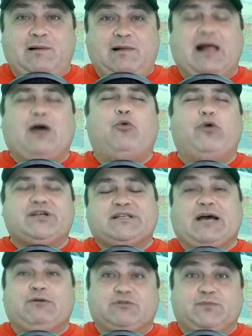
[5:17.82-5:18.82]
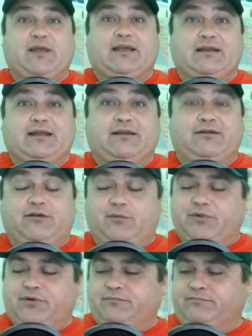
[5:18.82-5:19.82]
I wished I was making that
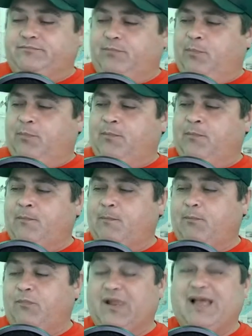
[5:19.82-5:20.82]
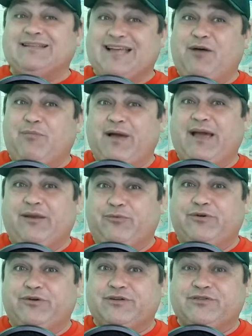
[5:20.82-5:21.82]
up. That's how bad it
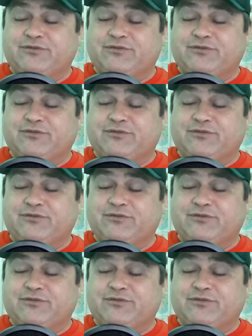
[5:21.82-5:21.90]
was.